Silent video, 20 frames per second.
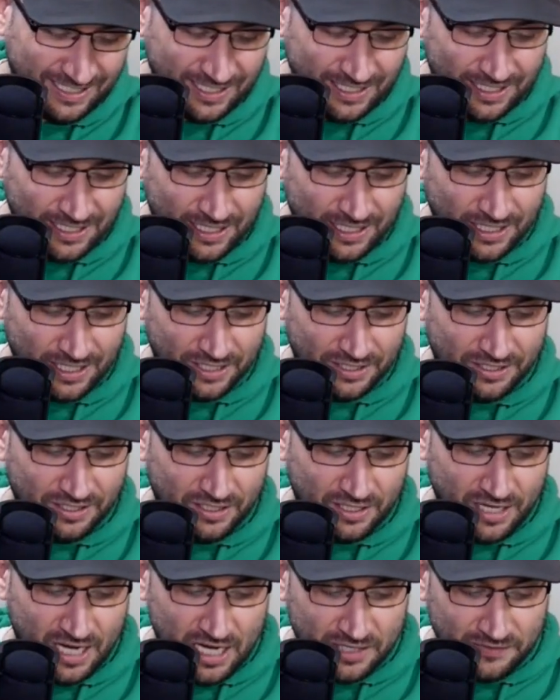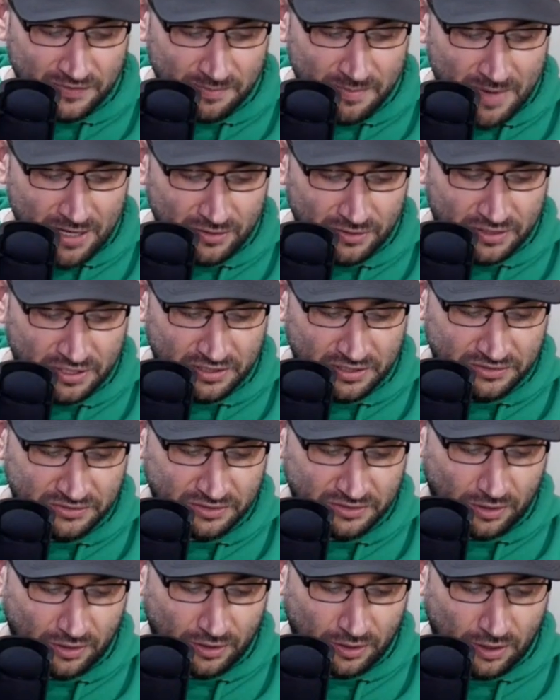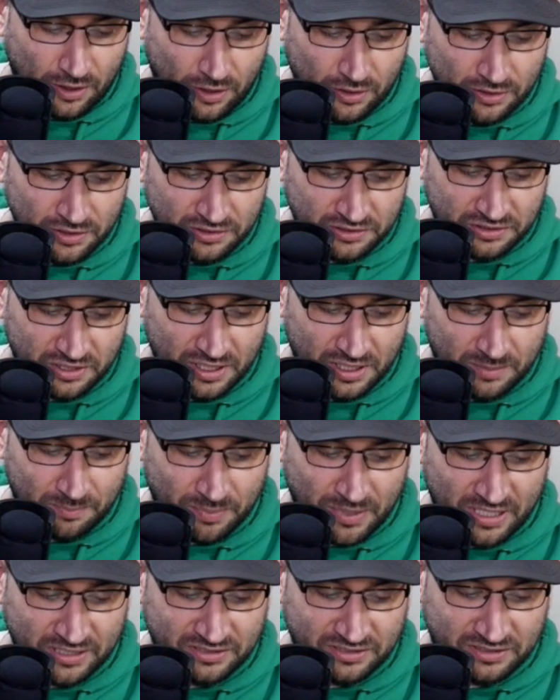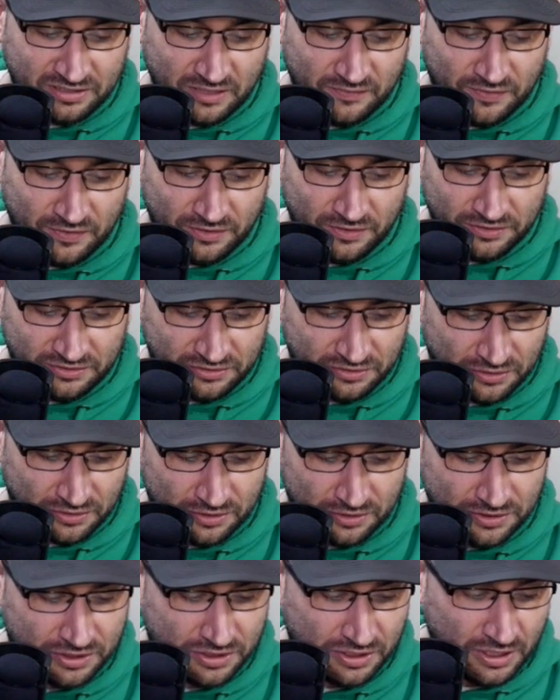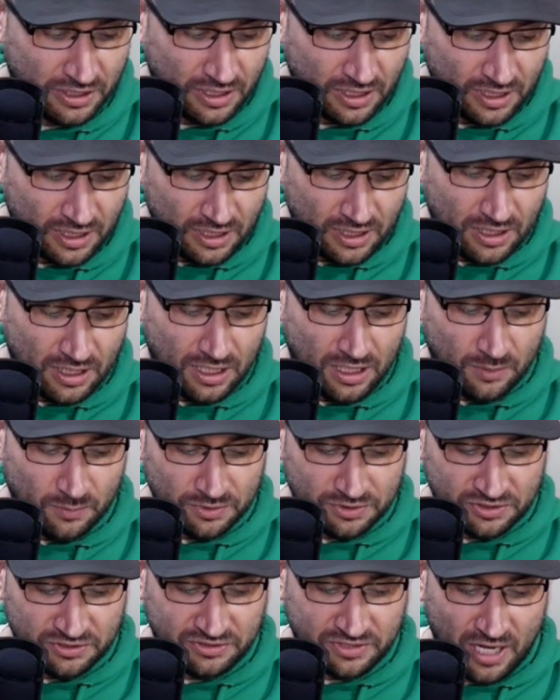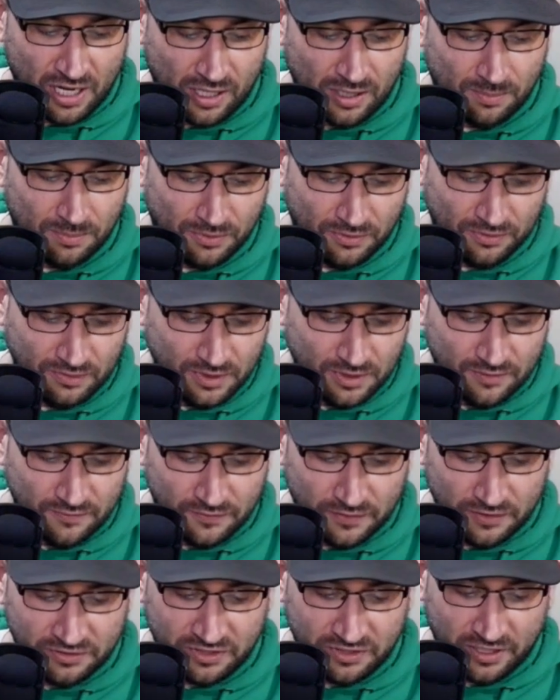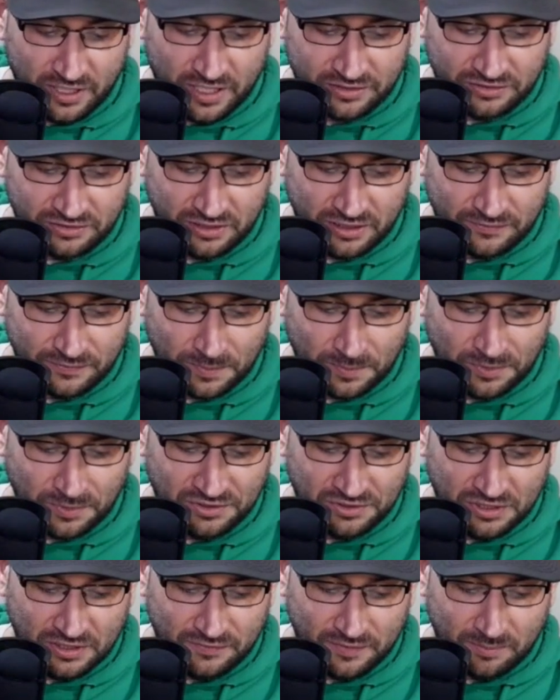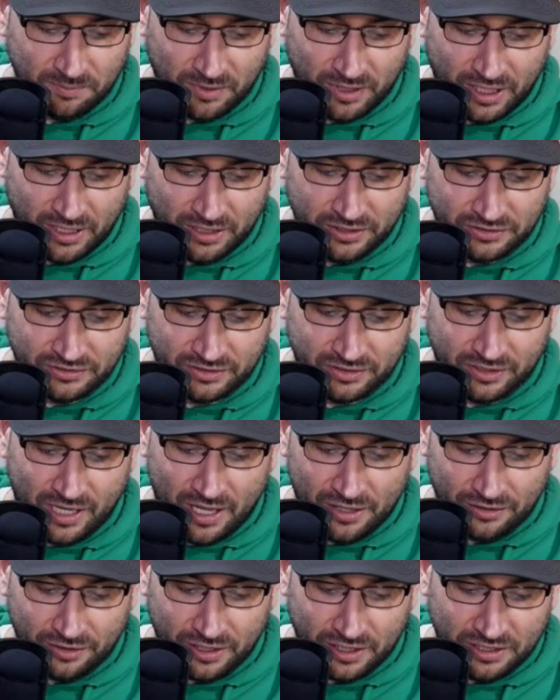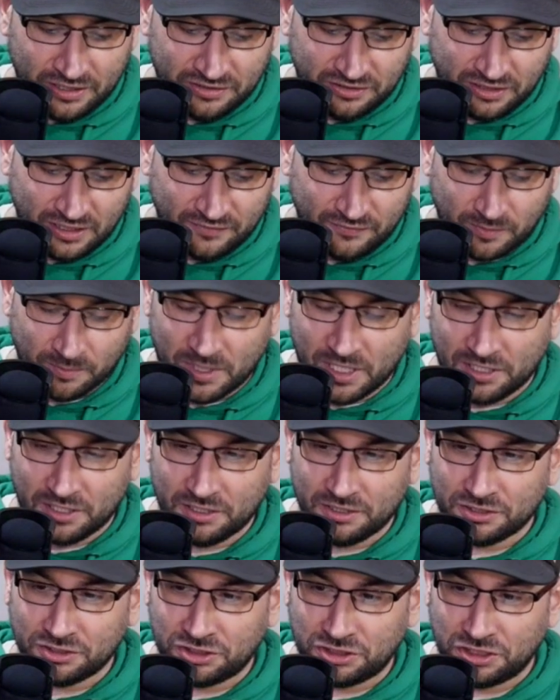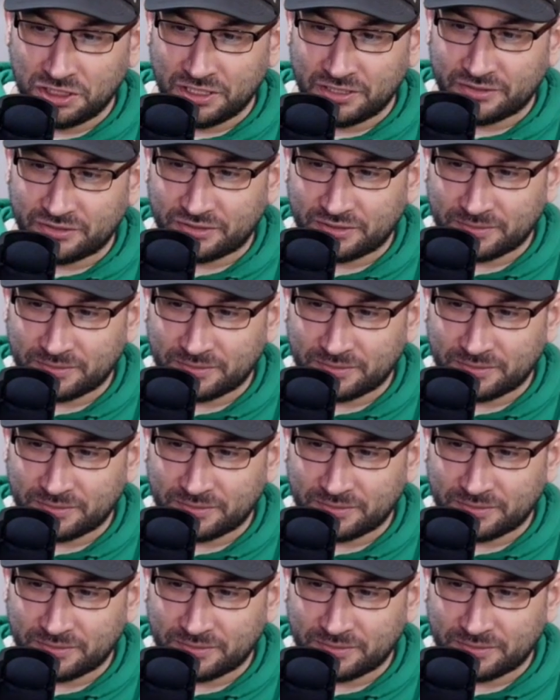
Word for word: No. Native Americans are hardest hit by syphilis surge, which is terrible. First, they got sick from receiving blankets, and now they're getting sick from hitting the sheets.